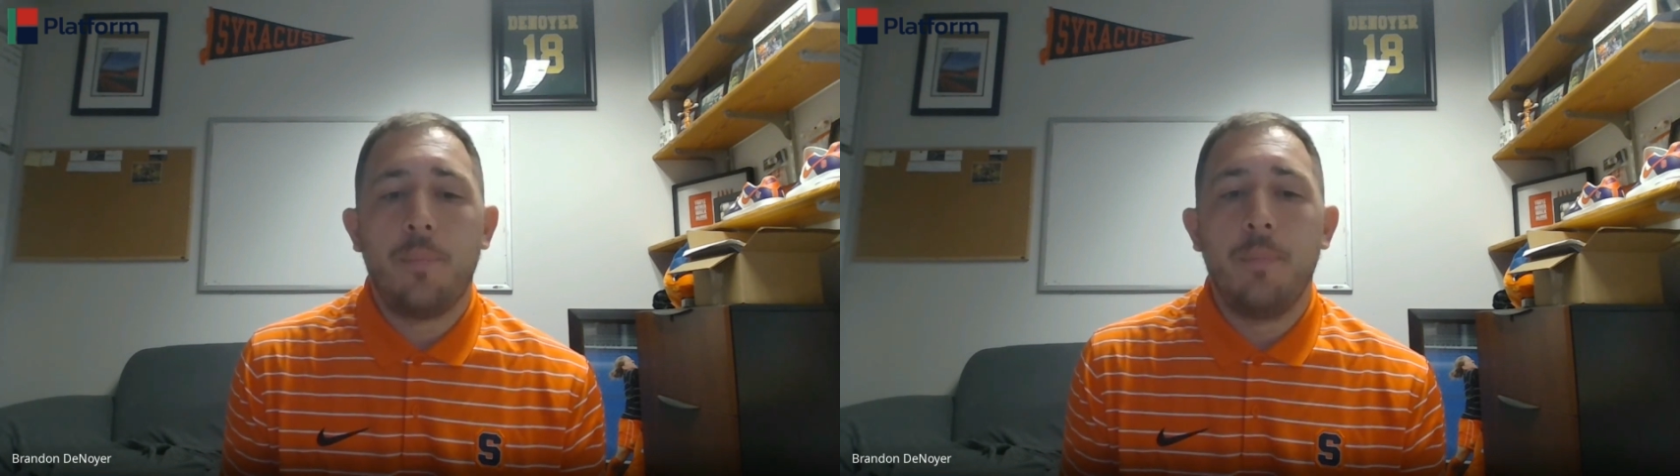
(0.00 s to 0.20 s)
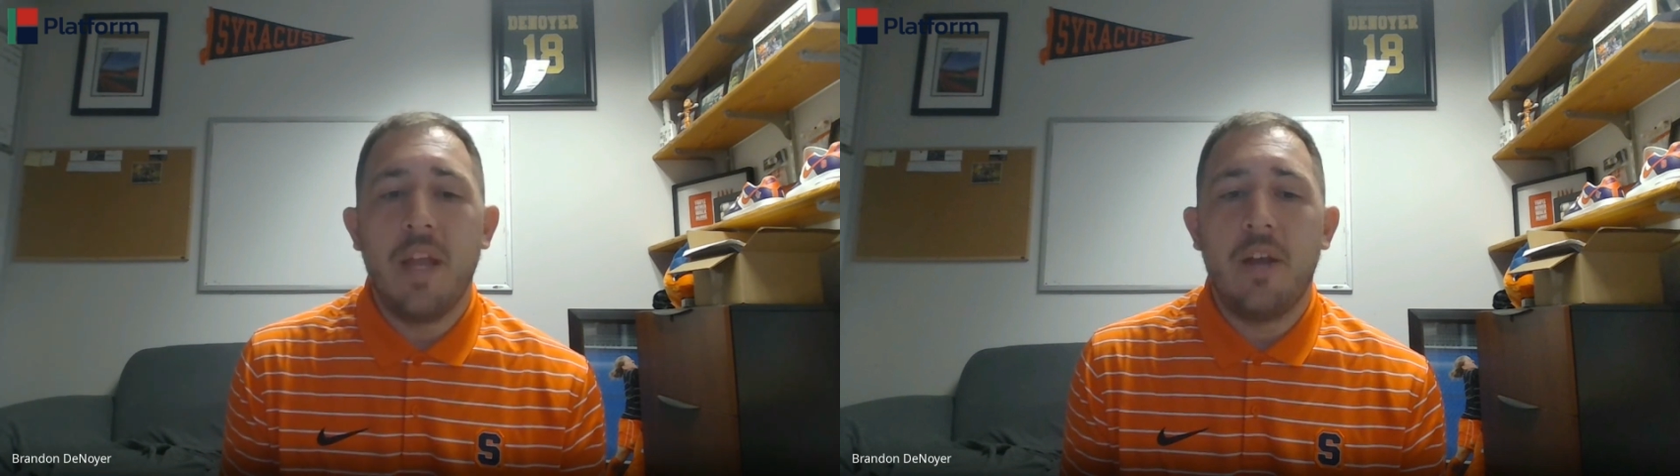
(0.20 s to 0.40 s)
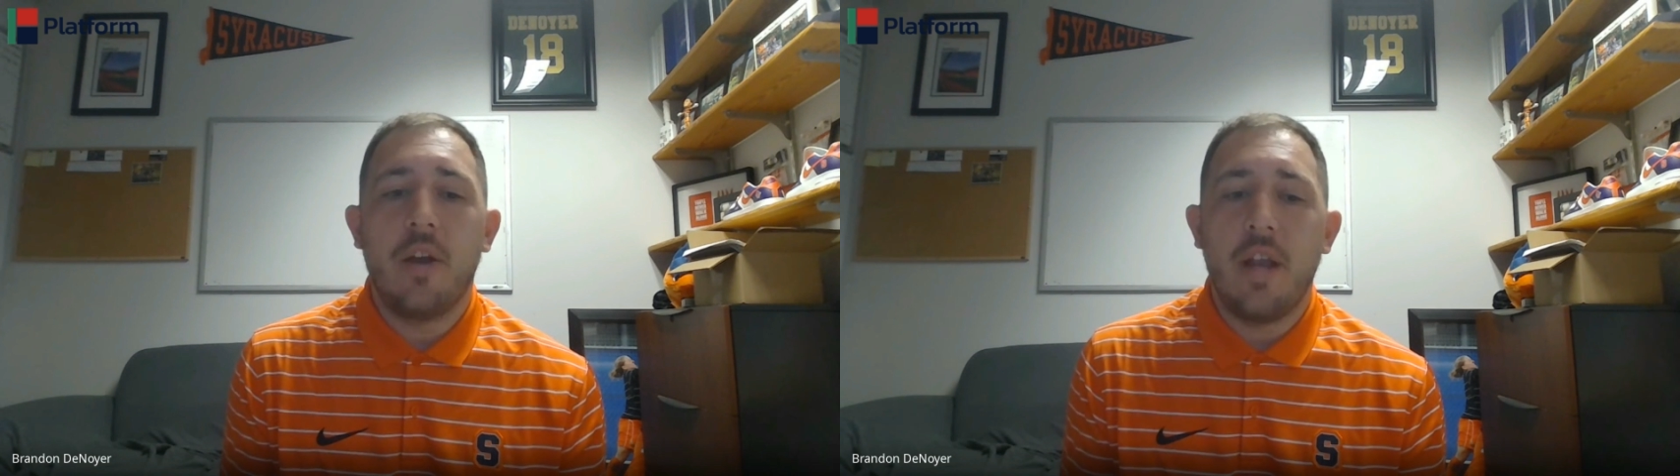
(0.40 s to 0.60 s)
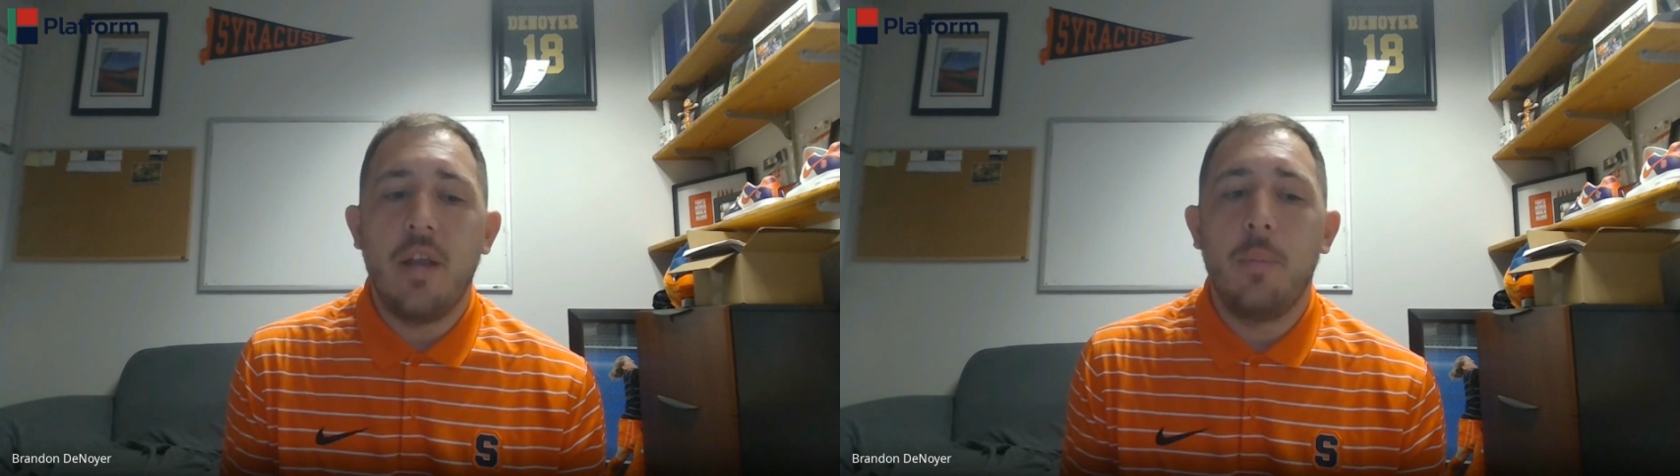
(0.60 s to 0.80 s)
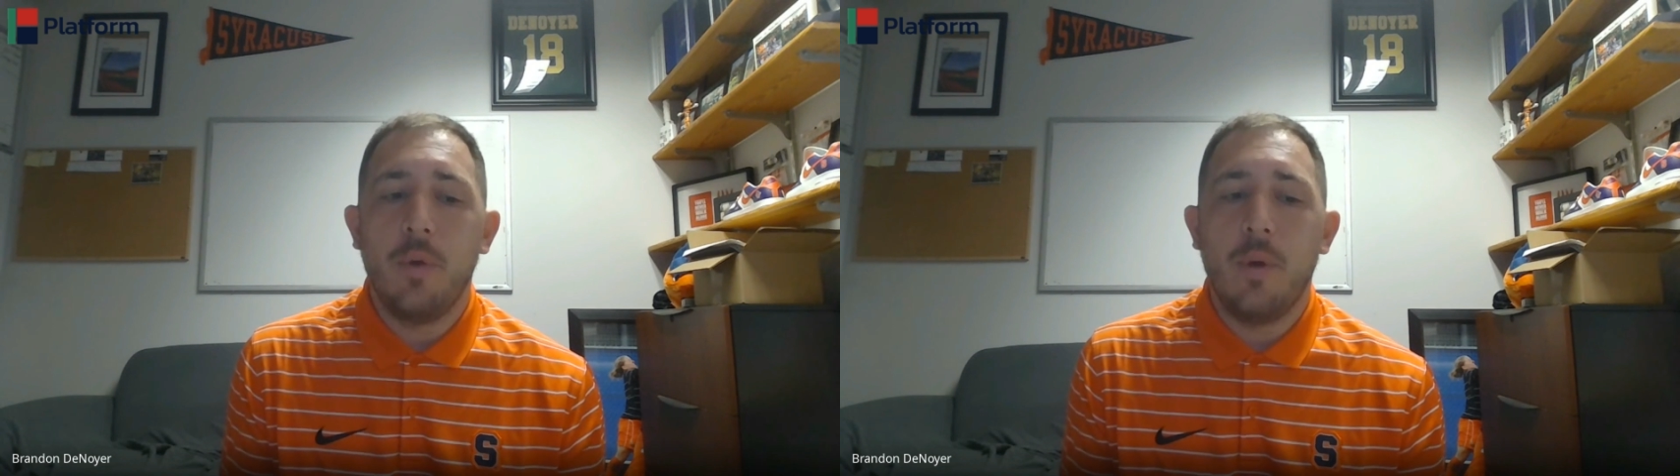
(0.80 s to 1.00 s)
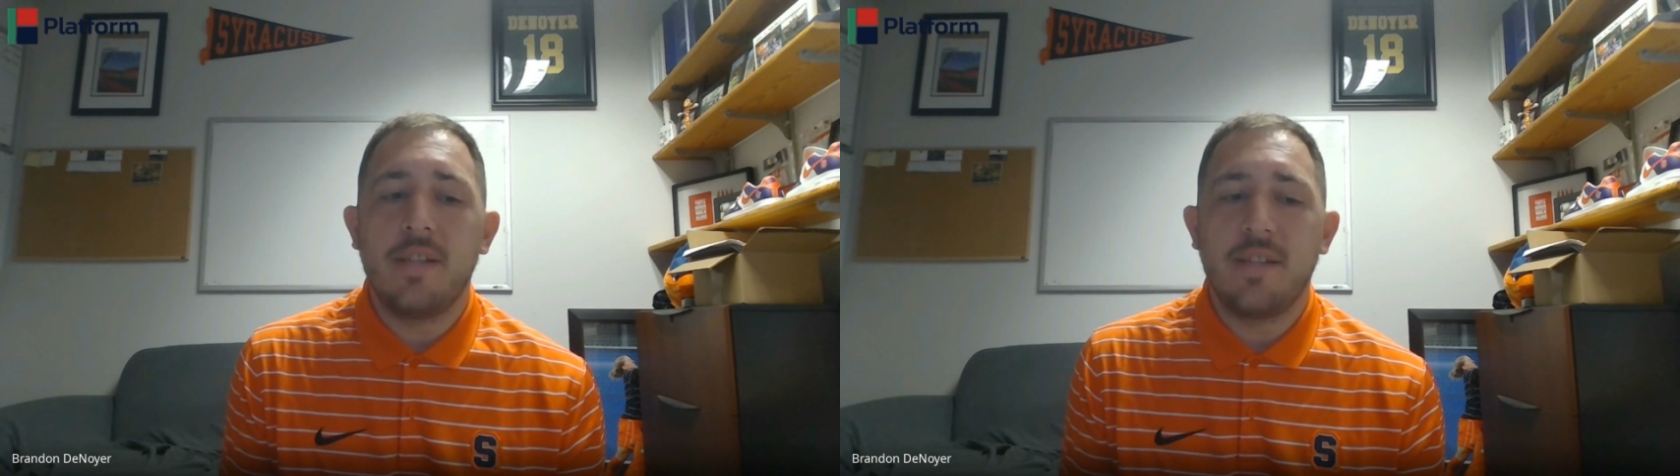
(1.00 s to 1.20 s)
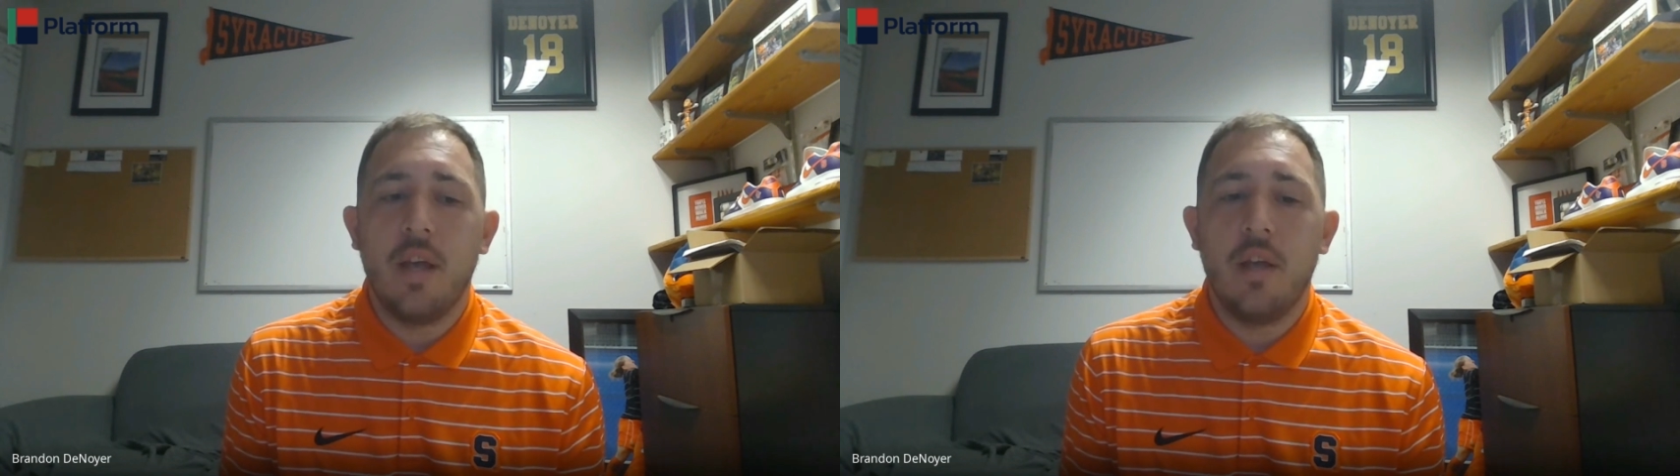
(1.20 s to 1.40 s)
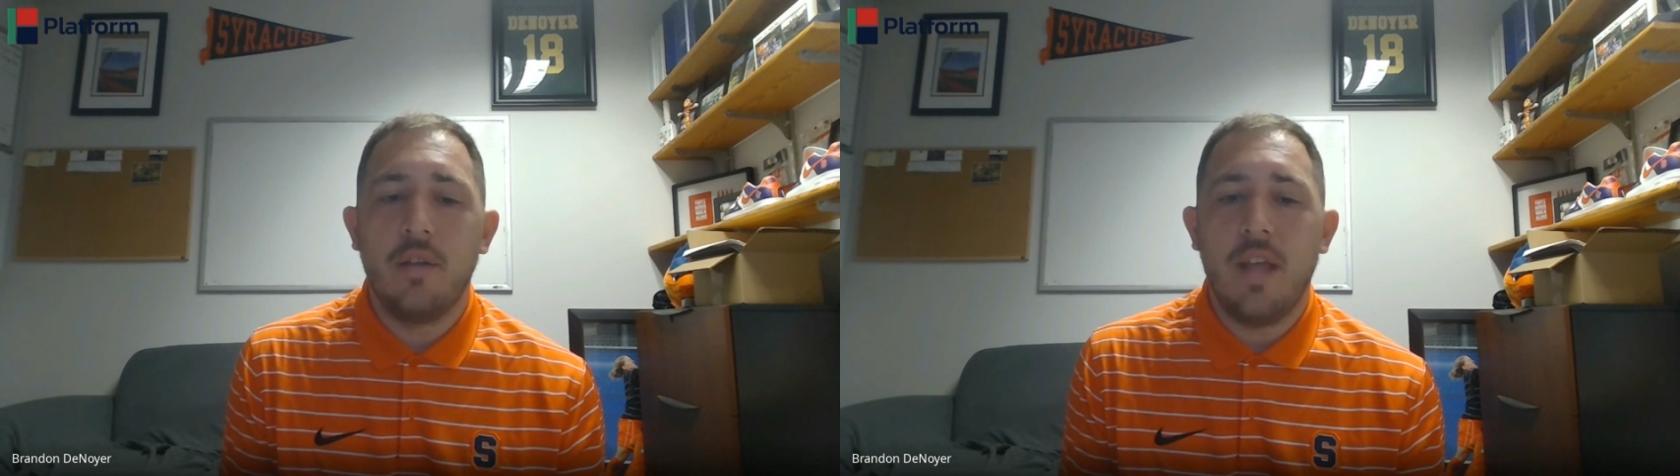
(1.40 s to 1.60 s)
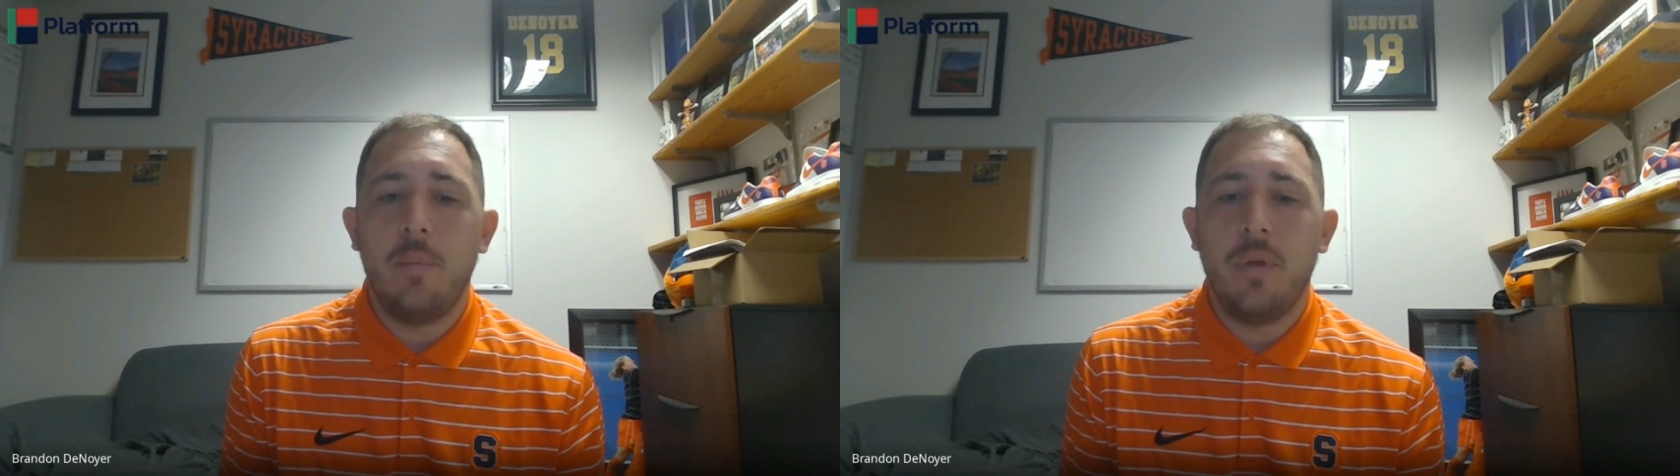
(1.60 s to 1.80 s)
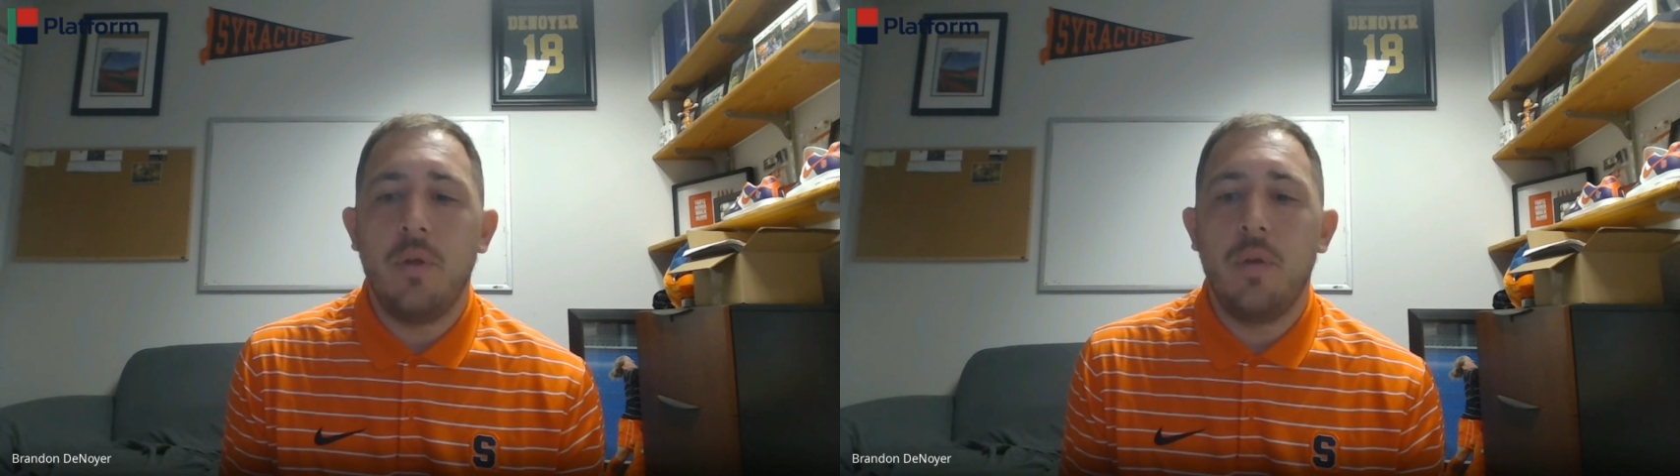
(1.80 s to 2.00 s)
made her NWSL
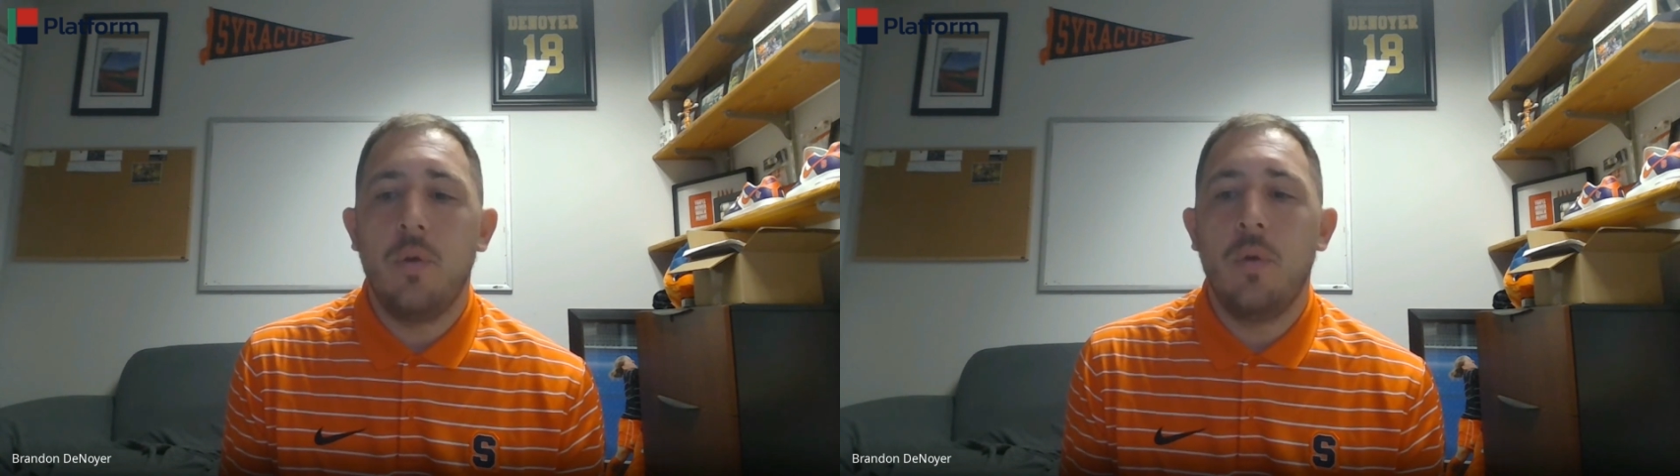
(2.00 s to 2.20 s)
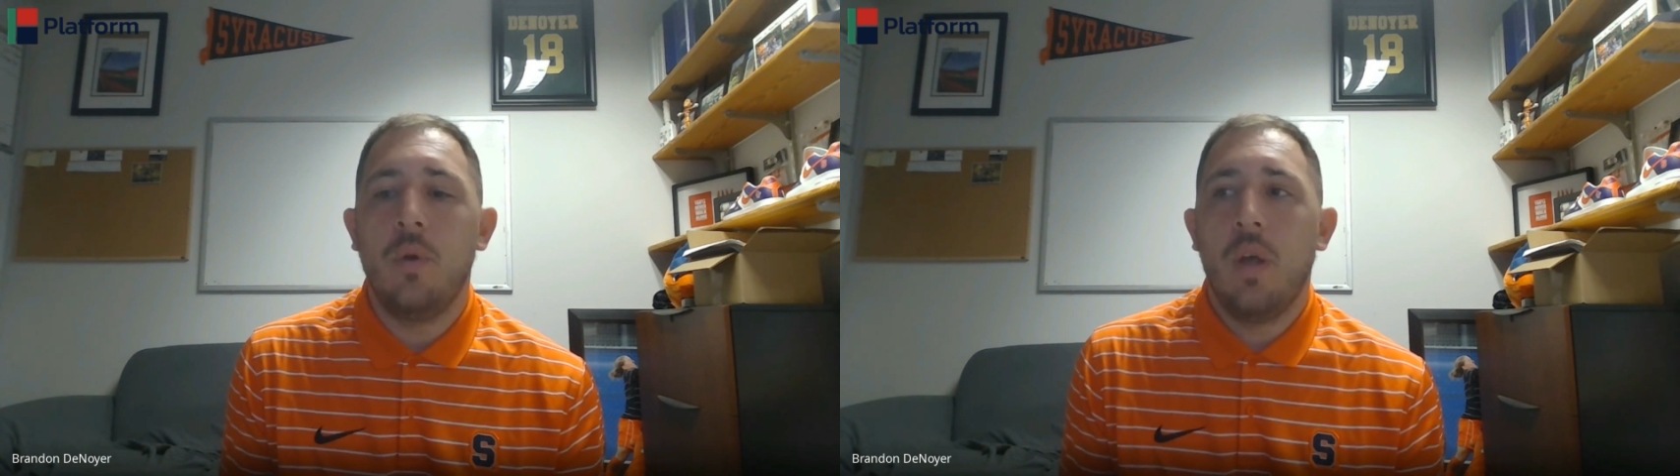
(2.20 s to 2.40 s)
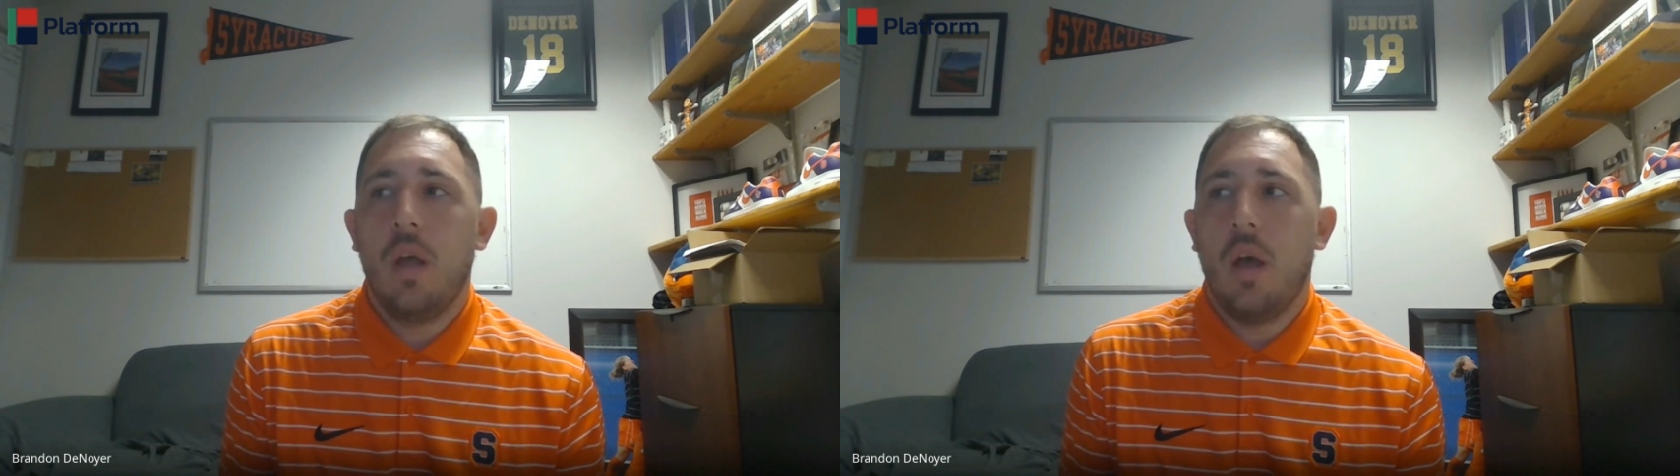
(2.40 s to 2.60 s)
debut